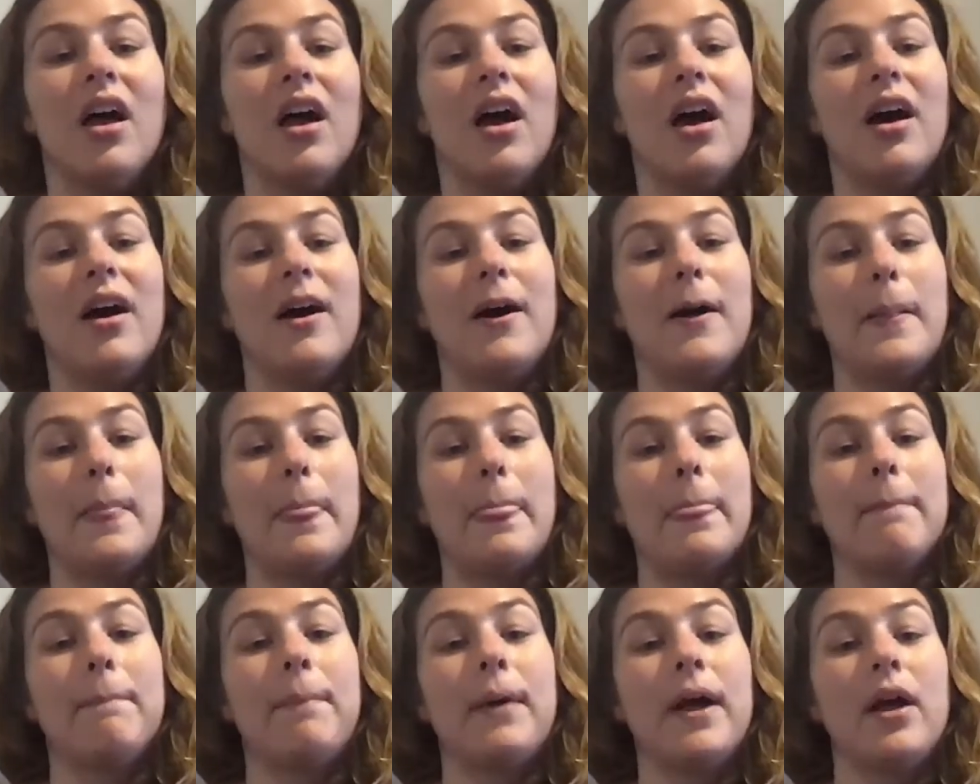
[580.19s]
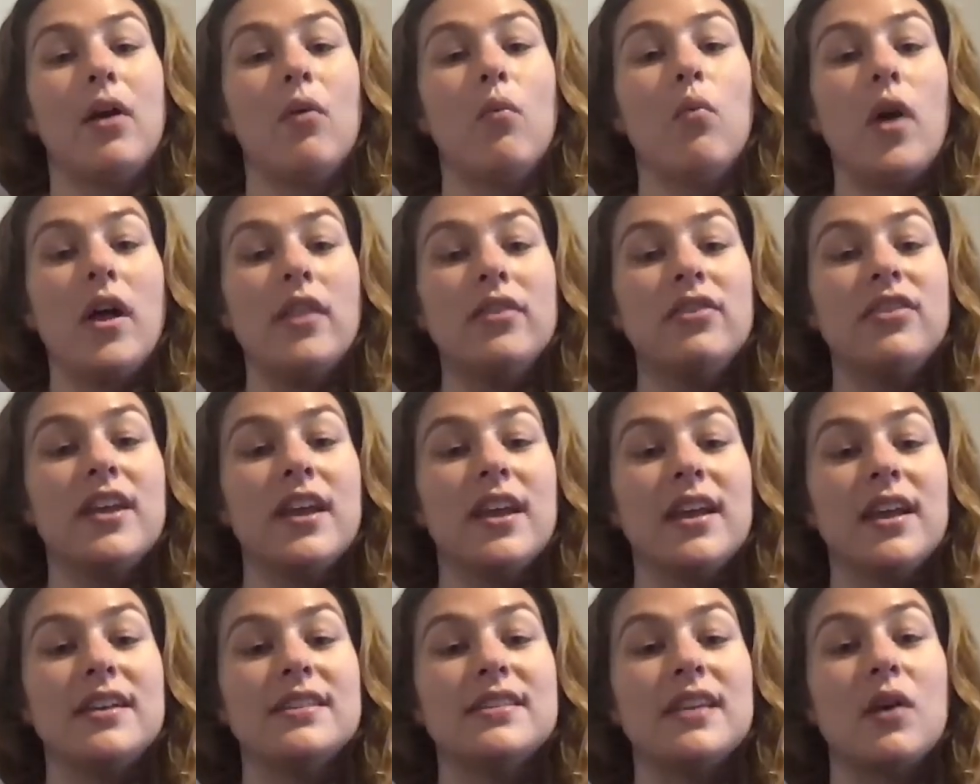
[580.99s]
But one thing
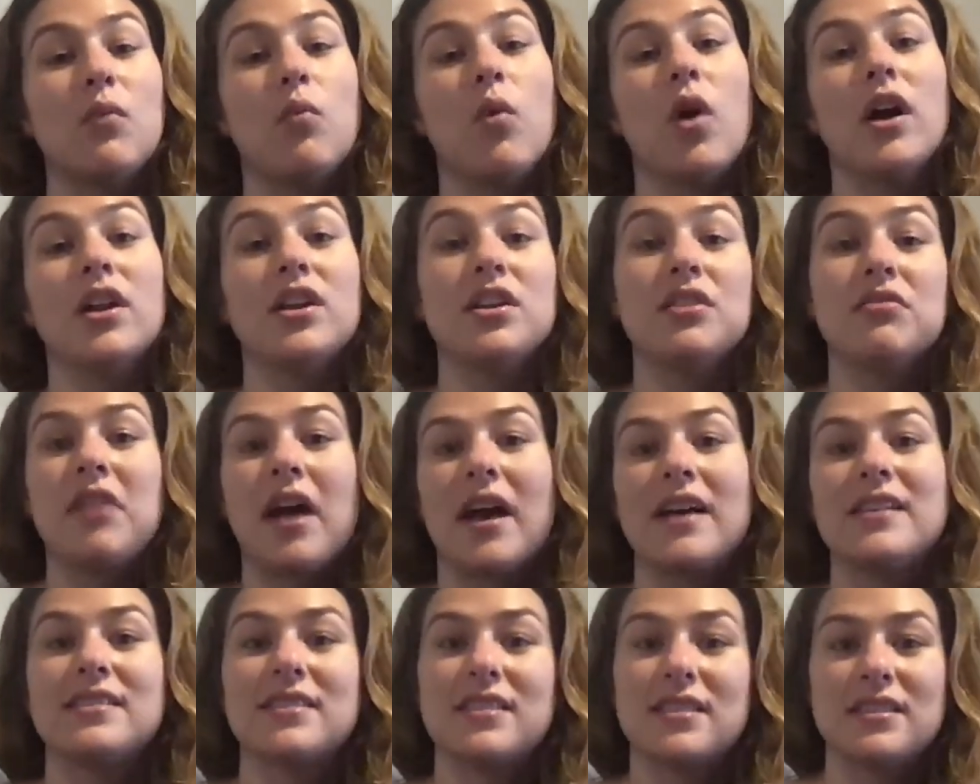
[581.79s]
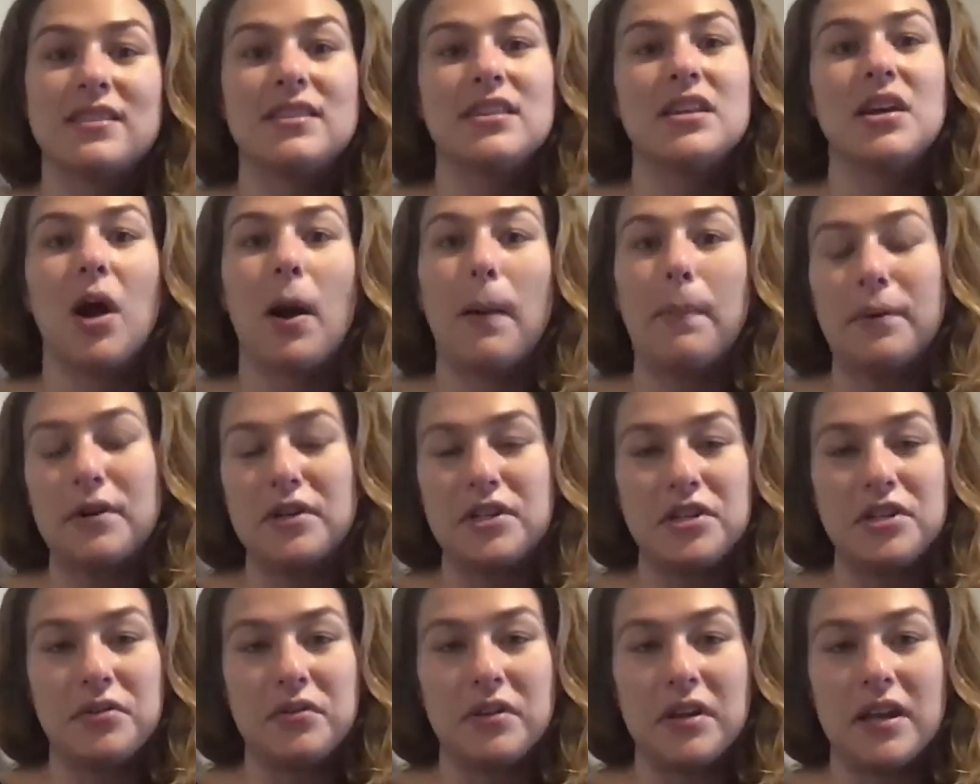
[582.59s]
is, I want you guys to see
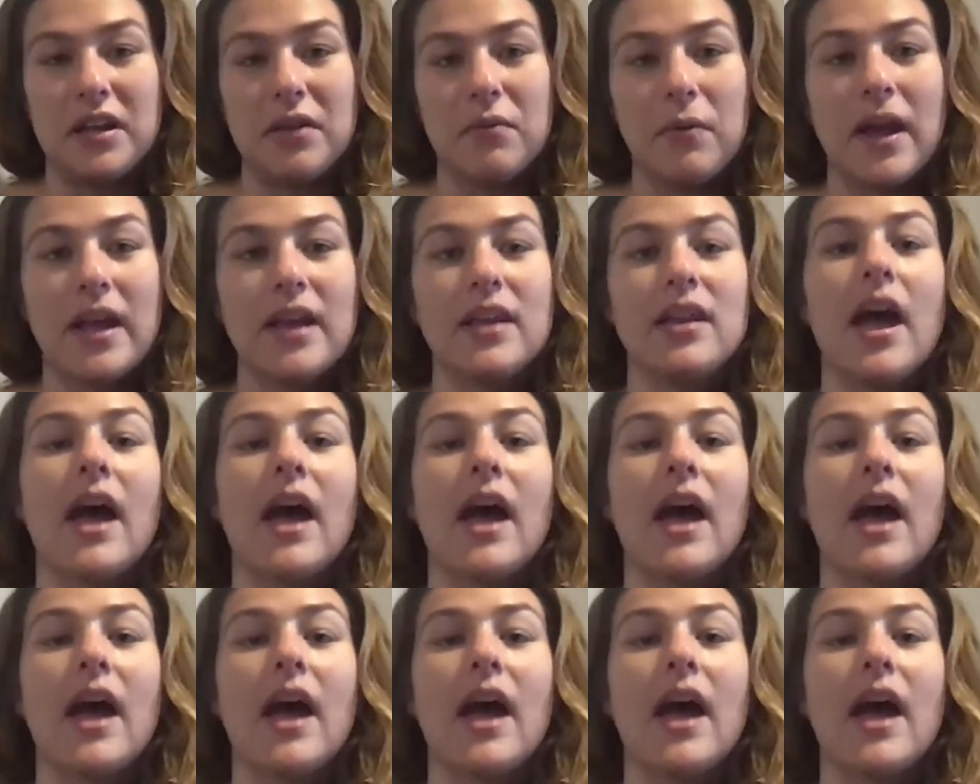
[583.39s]
opportunity, right?